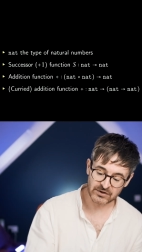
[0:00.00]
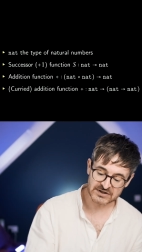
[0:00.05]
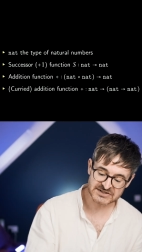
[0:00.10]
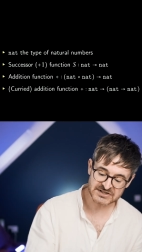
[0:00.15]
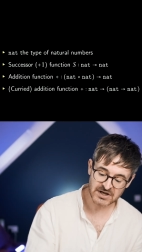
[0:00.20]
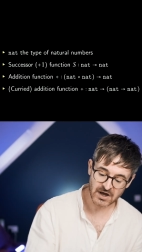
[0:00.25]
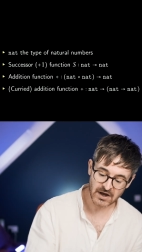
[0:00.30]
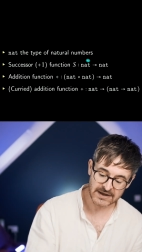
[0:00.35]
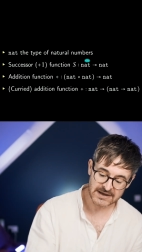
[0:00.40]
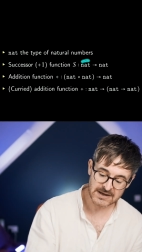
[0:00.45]
the
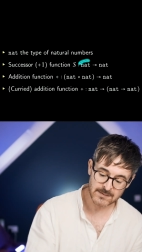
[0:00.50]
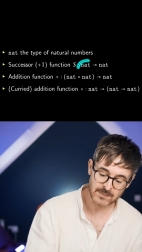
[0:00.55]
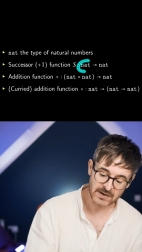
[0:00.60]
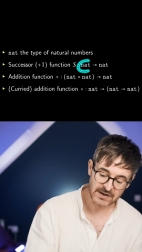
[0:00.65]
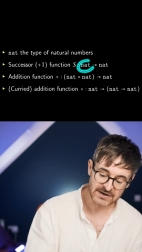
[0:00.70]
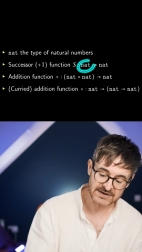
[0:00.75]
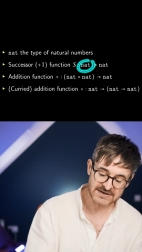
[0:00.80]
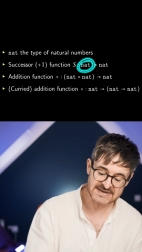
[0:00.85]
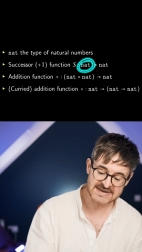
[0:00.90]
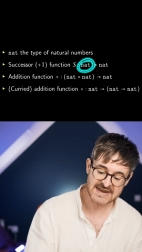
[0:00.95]
type
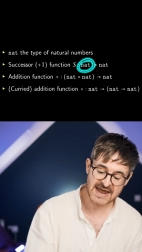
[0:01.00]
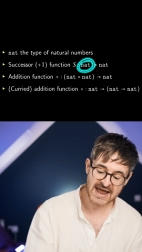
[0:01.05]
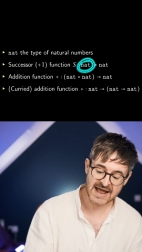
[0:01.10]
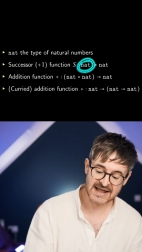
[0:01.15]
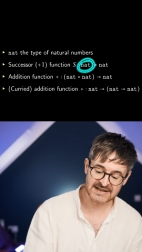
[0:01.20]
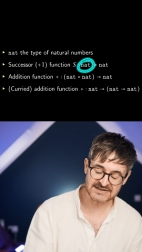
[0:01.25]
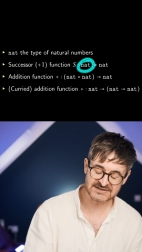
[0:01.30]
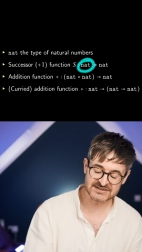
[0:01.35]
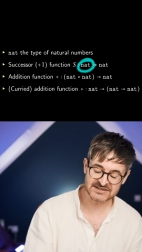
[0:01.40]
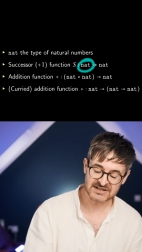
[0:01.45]

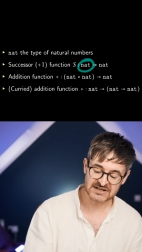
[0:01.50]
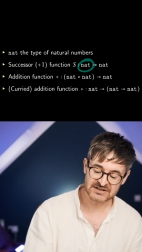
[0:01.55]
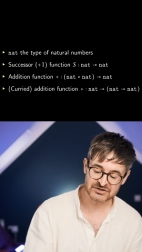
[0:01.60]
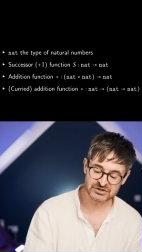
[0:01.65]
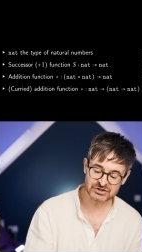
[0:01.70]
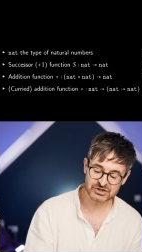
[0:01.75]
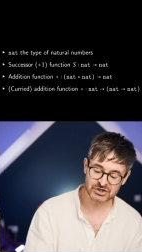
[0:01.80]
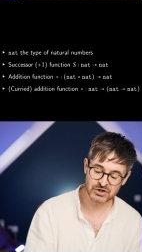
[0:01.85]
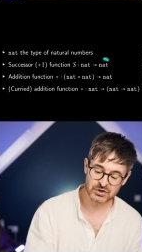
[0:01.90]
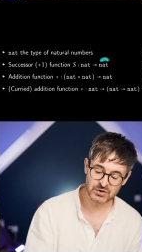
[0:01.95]
nat
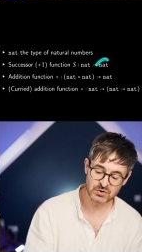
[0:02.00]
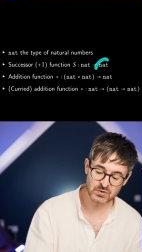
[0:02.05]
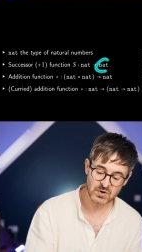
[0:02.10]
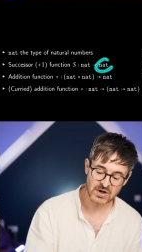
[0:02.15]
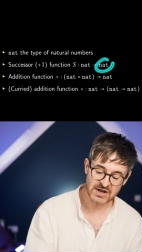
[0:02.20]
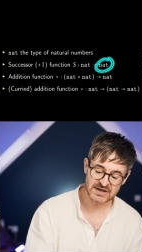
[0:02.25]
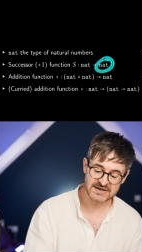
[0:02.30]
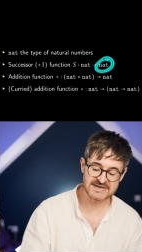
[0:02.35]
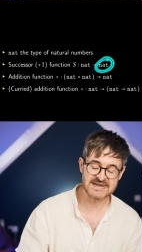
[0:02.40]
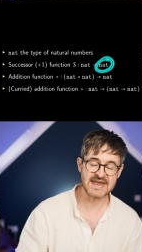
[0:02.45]
to
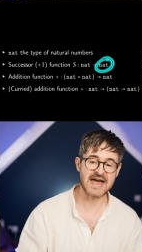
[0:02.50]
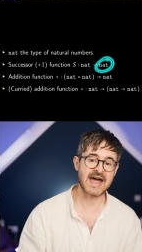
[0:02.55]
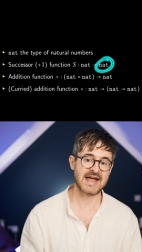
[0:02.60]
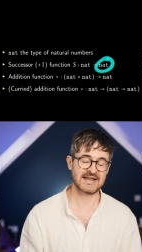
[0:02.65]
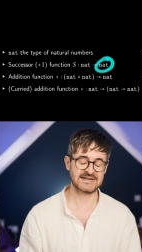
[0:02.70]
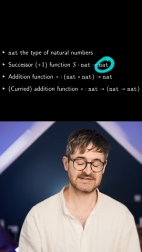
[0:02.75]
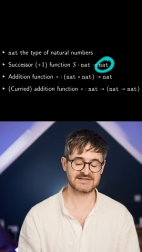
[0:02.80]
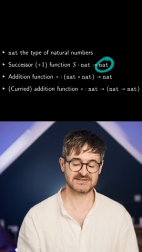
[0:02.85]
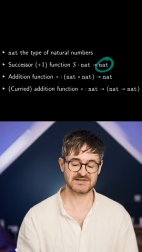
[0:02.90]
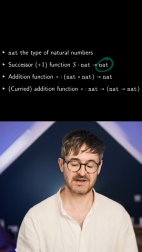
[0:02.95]

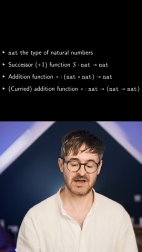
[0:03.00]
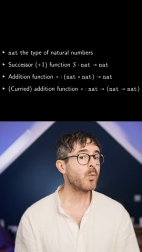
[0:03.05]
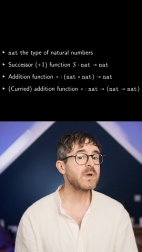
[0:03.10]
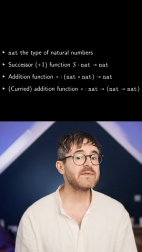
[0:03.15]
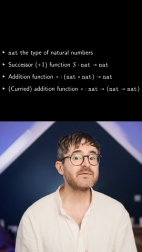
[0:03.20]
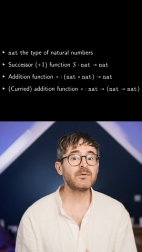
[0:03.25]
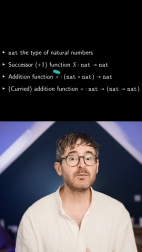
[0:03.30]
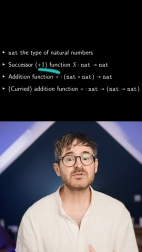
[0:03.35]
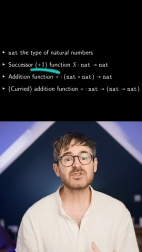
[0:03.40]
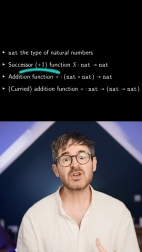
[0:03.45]
nat.
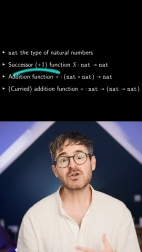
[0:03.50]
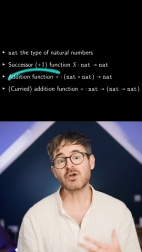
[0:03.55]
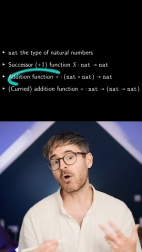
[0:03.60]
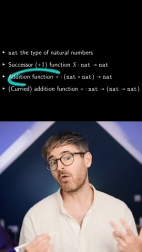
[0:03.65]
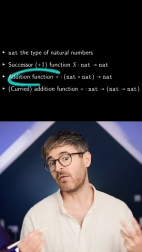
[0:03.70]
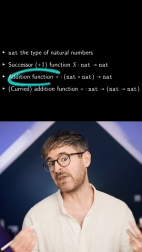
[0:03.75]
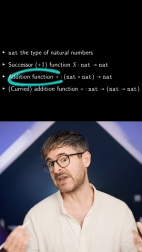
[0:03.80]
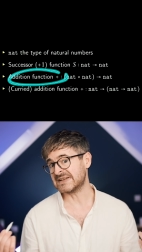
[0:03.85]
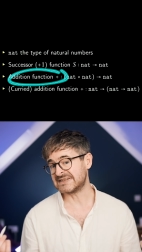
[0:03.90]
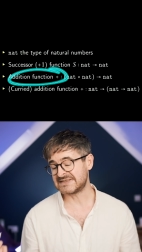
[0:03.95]
We've also
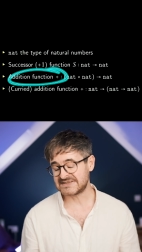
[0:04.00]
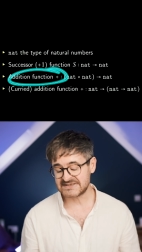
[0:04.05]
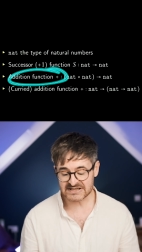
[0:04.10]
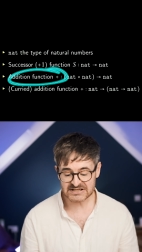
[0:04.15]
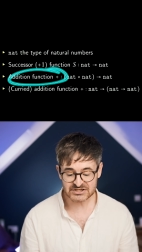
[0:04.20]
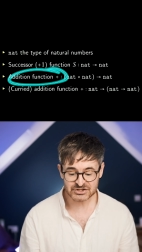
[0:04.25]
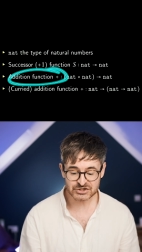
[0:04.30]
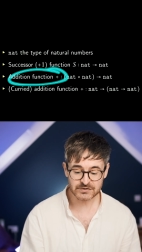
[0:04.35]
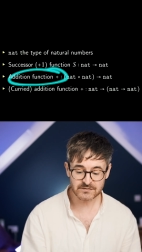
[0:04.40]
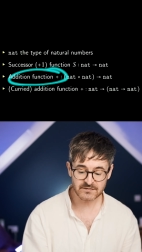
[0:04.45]
got the
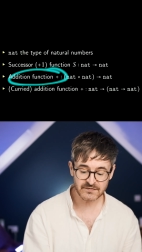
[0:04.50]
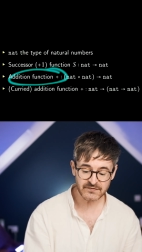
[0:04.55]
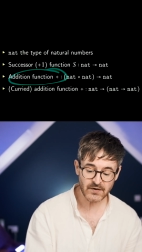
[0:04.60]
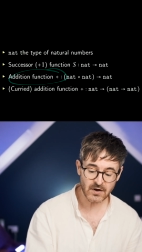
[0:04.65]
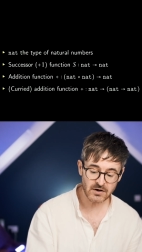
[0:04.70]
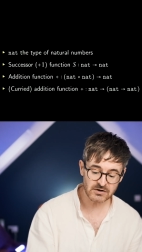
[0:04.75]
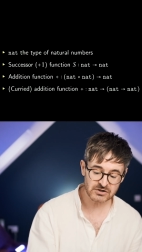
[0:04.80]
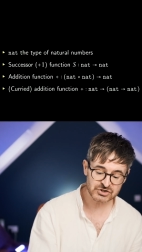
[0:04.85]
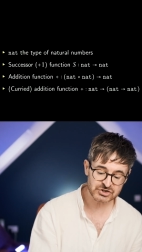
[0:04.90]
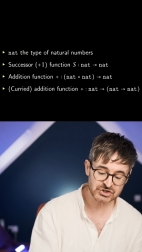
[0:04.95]
addition
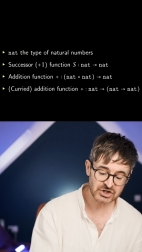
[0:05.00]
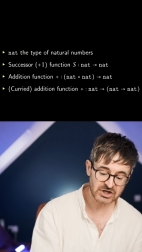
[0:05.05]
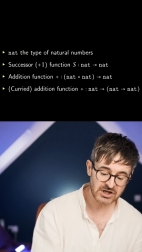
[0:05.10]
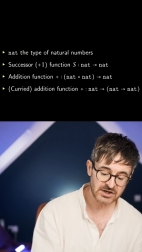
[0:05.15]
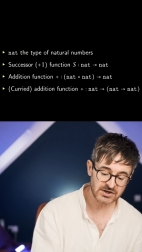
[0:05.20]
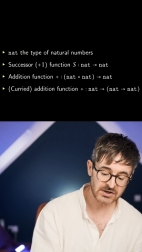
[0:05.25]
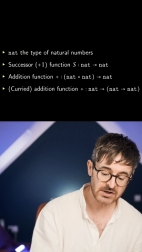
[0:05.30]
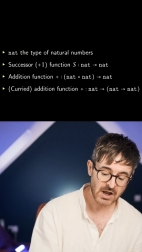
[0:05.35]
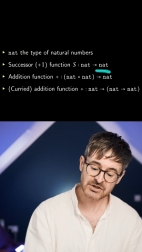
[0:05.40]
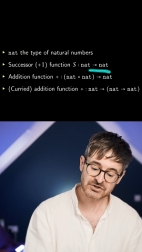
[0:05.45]

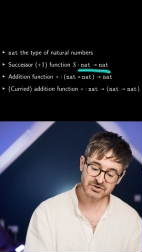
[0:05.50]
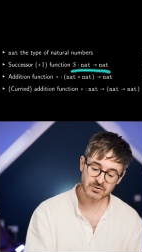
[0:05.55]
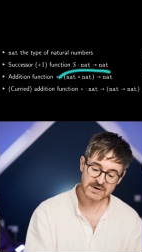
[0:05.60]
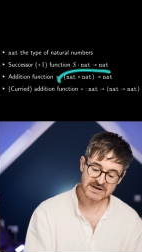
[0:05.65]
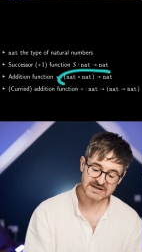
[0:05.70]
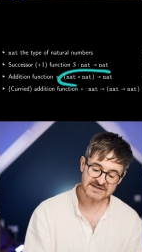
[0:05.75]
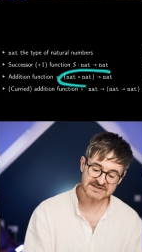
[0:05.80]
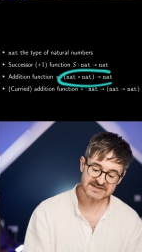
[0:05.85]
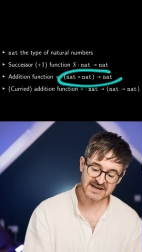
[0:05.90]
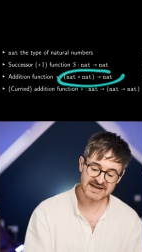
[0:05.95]
function. So we
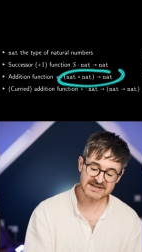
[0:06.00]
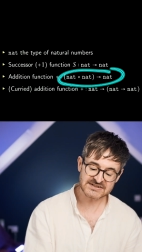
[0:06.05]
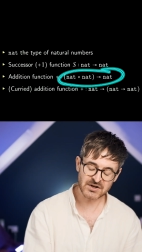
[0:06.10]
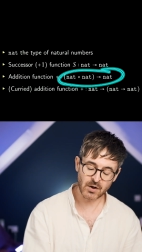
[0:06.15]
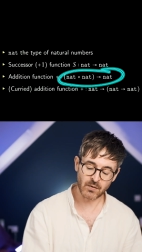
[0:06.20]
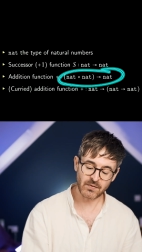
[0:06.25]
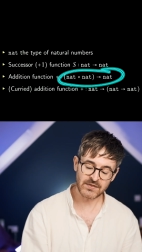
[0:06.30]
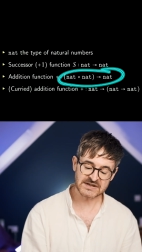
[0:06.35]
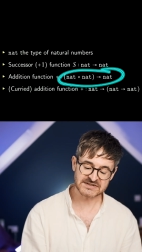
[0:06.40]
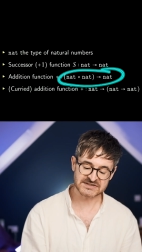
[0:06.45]
can say it's
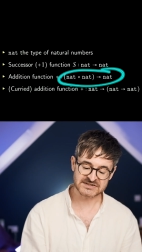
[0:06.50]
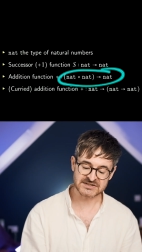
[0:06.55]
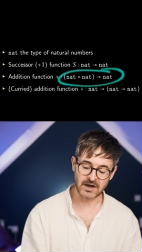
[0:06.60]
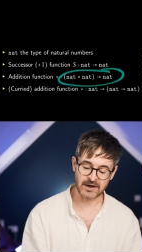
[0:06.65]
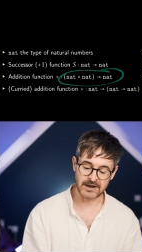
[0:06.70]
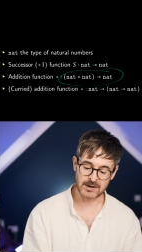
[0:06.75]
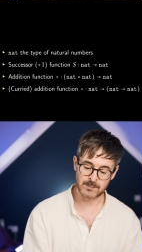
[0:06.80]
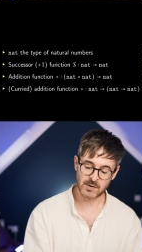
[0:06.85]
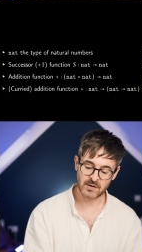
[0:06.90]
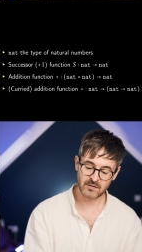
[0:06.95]
got this
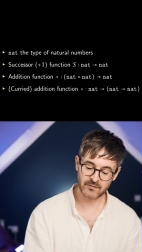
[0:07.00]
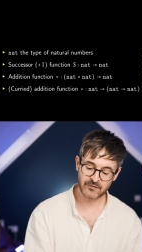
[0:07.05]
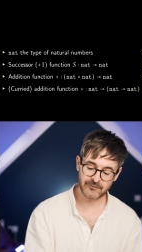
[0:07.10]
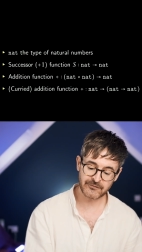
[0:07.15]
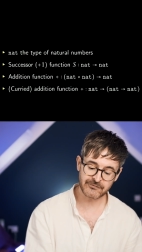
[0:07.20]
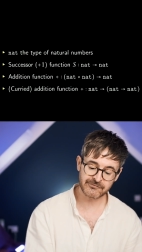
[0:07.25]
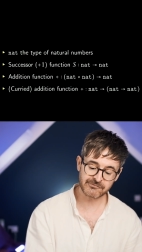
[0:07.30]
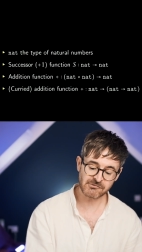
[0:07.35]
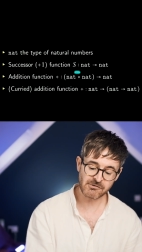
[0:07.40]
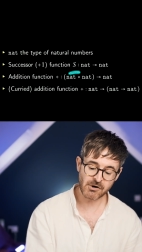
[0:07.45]
type
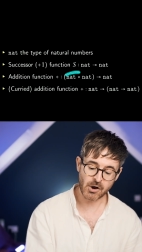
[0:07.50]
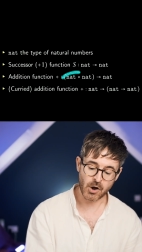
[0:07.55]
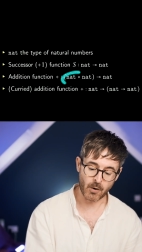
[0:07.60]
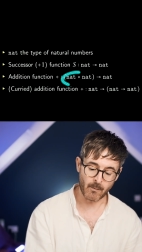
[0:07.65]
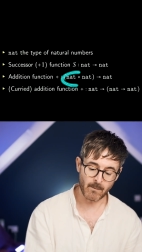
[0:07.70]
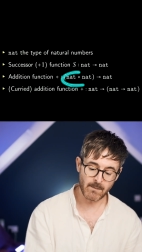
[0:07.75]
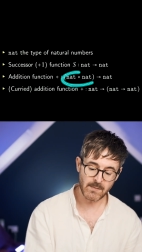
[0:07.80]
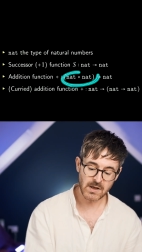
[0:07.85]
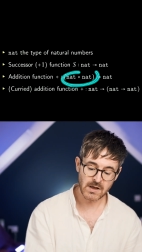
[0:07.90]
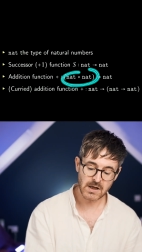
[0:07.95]

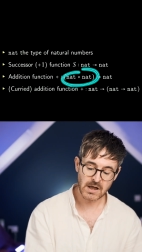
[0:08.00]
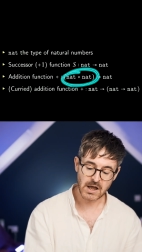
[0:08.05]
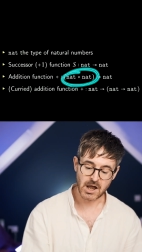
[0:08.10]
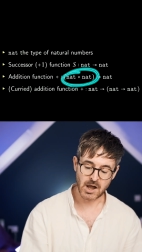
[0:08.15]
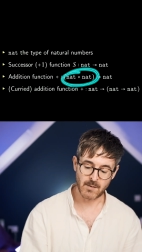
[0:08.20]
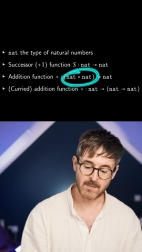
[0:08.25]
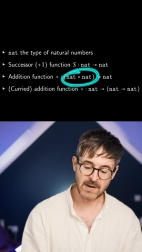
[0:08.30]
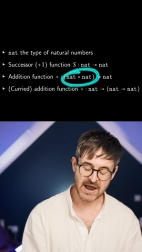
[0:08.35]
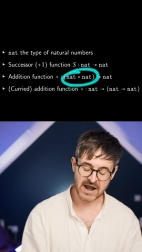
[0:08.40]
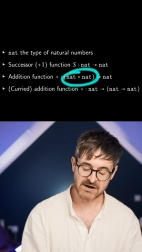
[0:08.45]
from
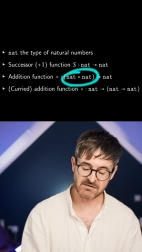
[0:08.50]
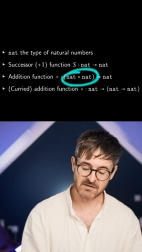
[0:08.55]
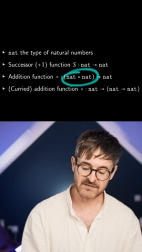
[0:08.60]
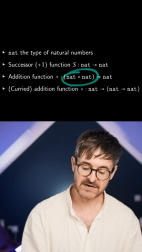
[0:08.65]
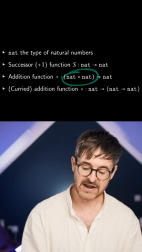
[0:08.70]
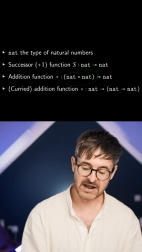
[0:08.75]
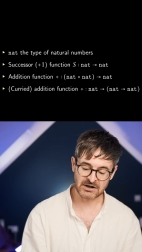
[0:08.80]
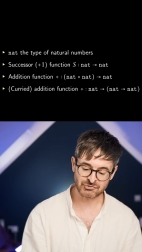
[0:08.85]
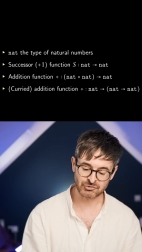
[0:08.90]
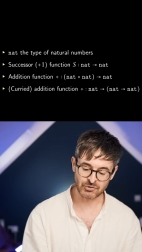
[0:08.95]
a pair of
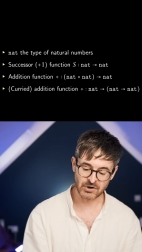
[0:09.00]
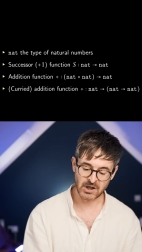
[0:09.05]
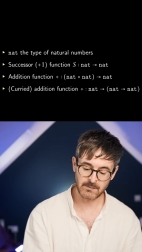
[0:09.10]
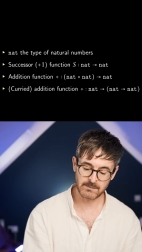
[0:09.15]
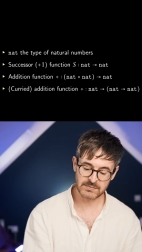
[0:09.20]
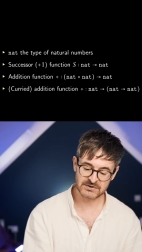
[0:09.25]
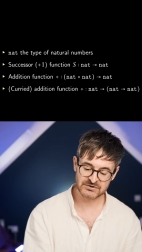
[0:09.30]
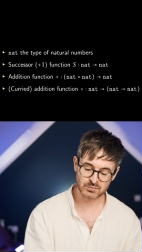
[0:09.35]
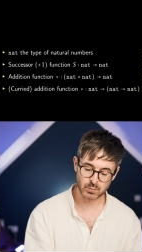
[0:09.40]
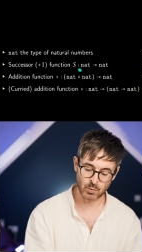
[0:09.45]
natural
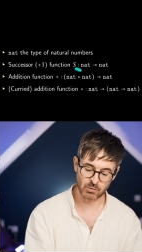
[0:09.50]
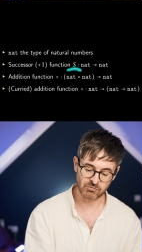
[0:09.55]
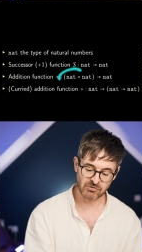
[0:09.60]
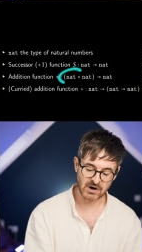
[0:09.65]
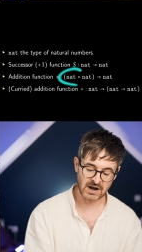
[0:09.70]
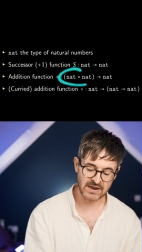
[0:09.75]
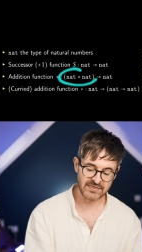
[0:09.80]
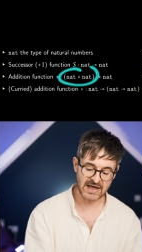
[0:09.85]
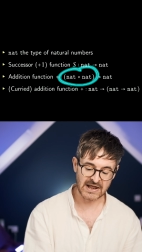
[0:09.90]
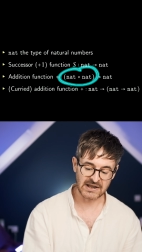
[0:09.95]
numbers. We'll
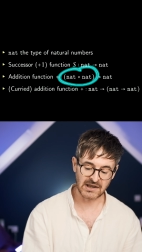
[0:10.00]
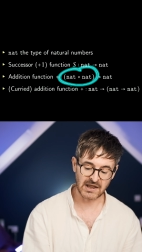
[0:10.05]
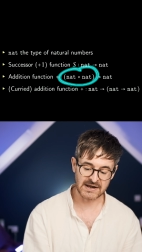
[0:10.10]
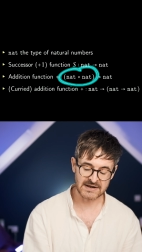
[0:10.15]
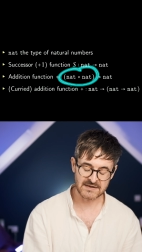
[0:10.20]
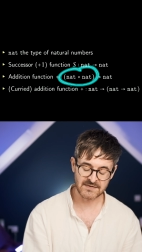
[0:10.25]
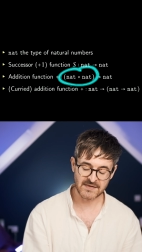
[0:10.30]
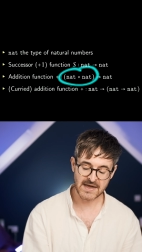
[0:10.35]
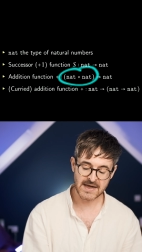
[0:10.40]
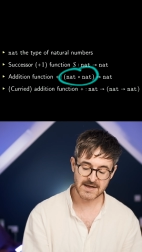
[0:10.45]
write that
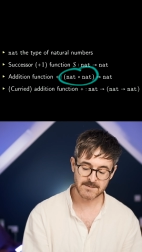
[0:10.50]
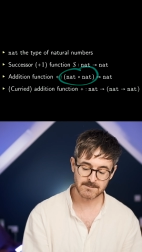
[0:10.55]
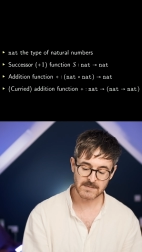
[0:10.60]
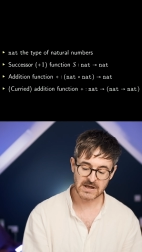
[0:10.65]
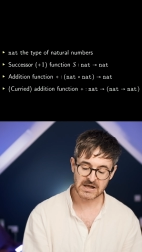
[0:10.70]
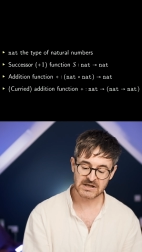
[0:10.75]
like that